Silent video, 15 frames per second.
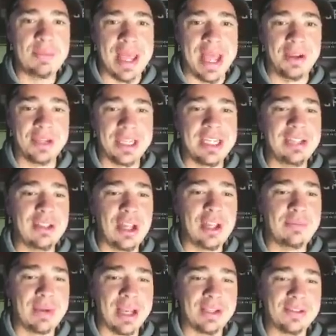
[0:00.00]
about
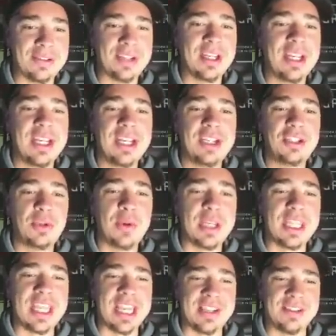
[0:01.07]
Elon Musk
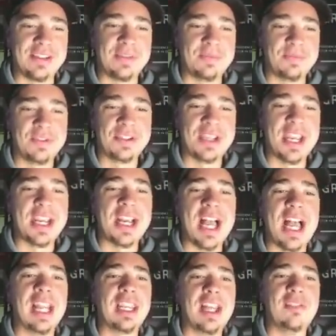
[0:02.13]
doing this, saying,
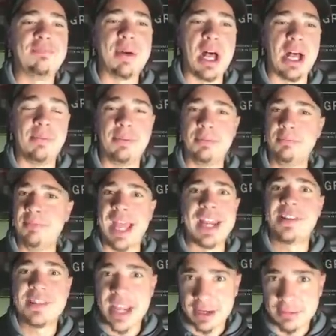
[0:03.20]
I love Bob.
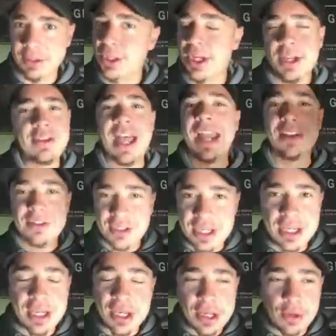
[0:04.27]
That is it. That is
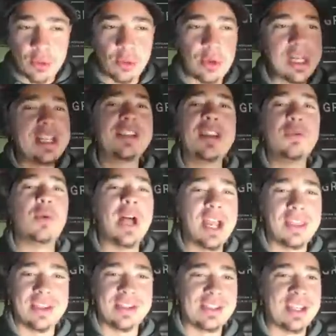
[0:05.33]
the reason
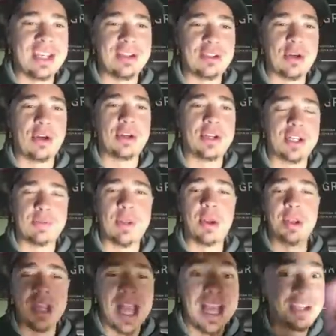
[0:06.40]
why this thing started
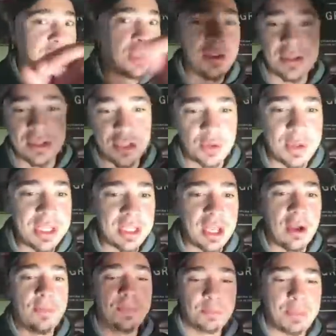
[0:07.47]
exploding. I saw this tweet,
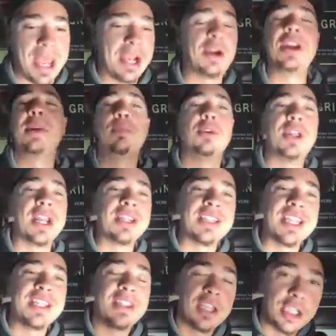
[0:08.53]
though, back on April
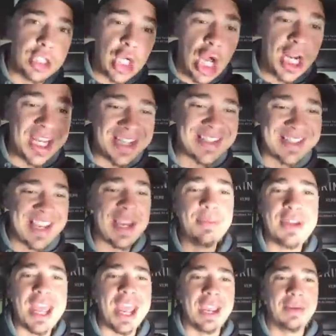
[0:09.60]
19th. Got in
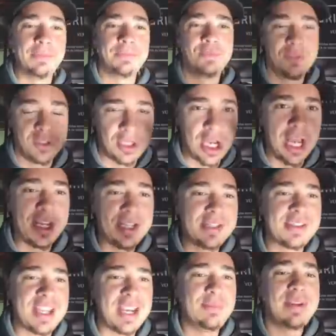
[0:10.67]
same day. Got
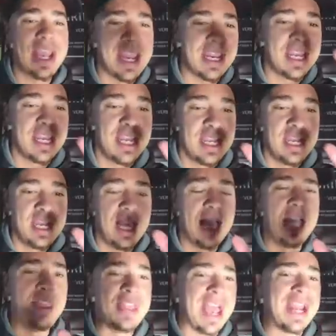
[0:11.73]
in same day.
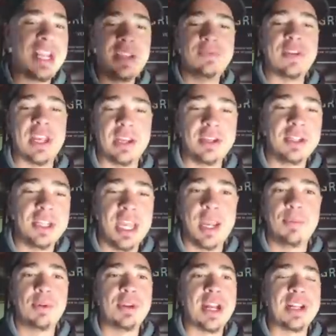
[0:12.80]
That evening,
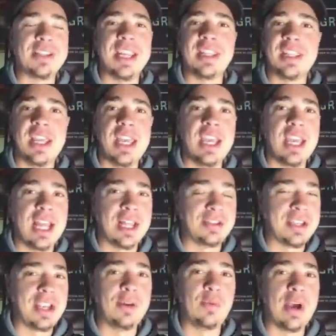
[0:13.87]
April 19th, I'll
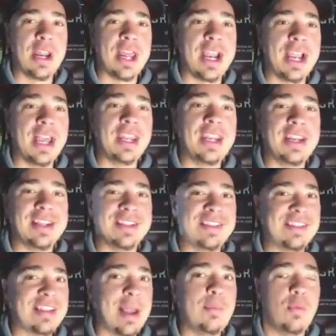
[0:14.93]
tell you what, I got in at a
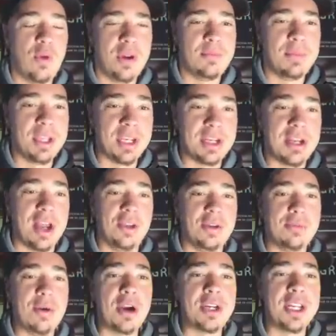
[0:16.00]
sub $1 million
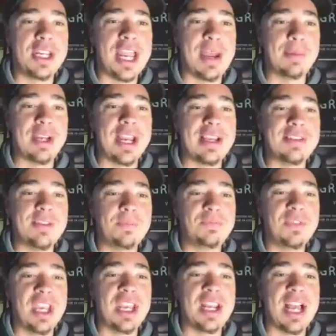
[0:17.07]
market cap, guys,
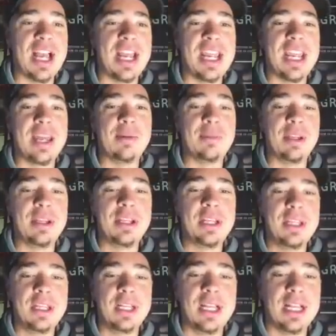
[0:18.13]
and I am
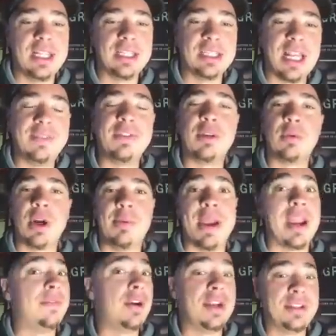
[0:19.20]
loving where I'm
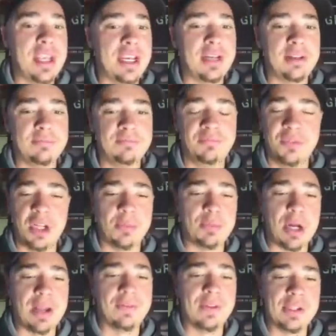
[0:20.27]
at. I've already taken
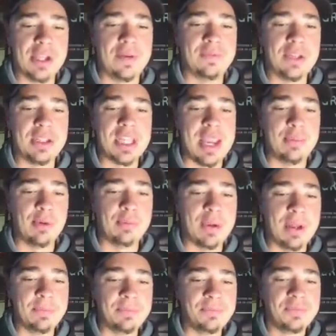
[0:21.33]
profits off the table,
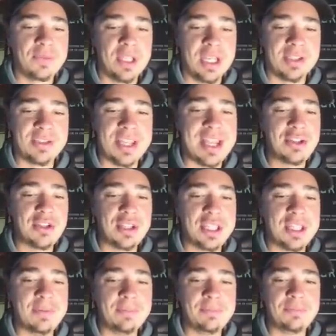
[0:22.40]
but
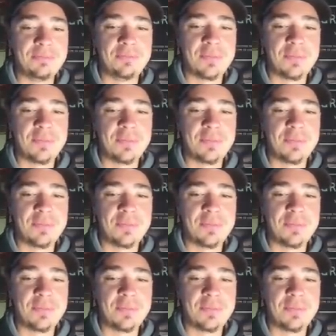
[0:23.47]
essentially,